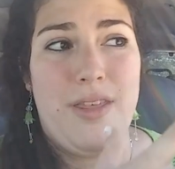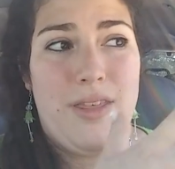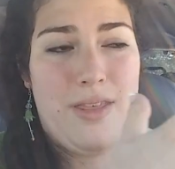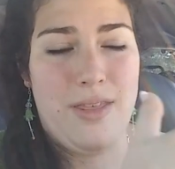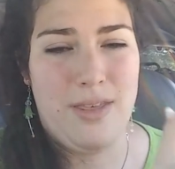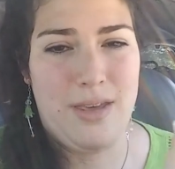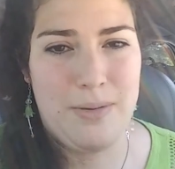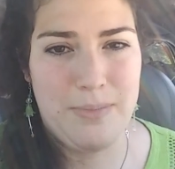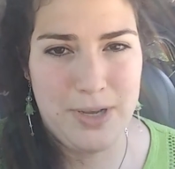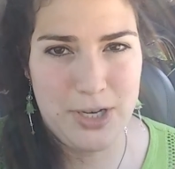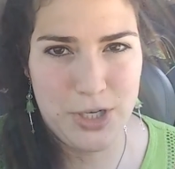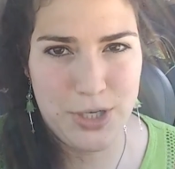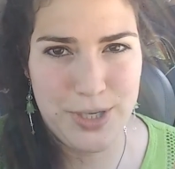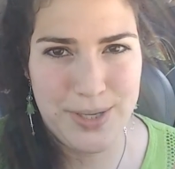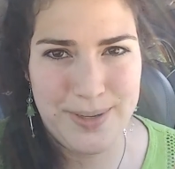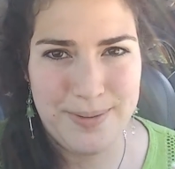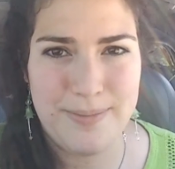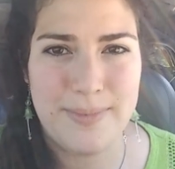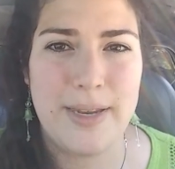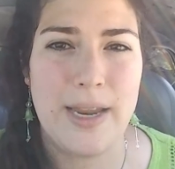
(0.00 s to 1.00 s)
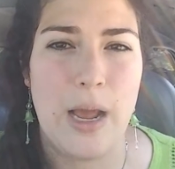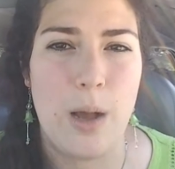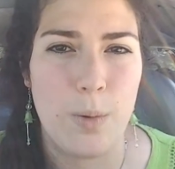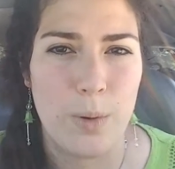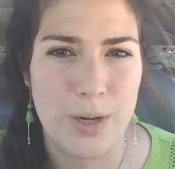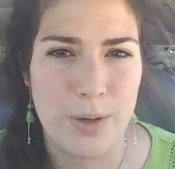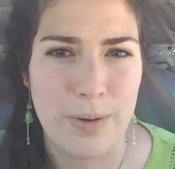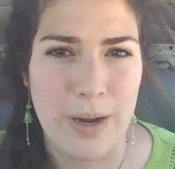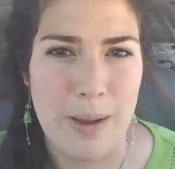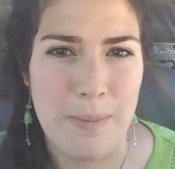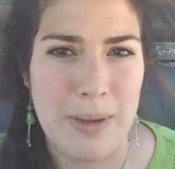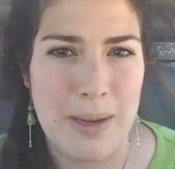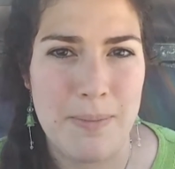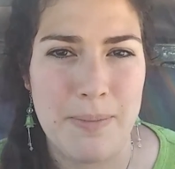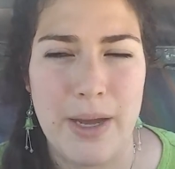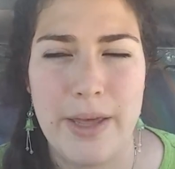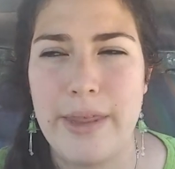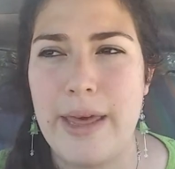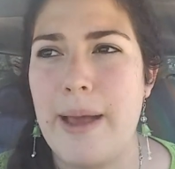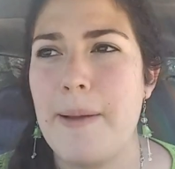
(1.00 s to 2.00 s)
the mission. Now, what do I mean
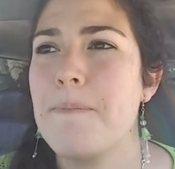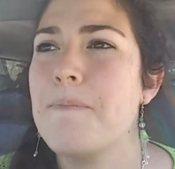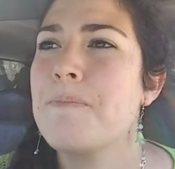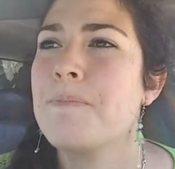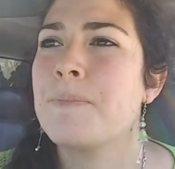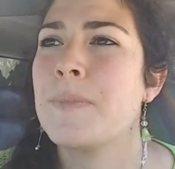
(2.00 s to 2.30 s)
by that?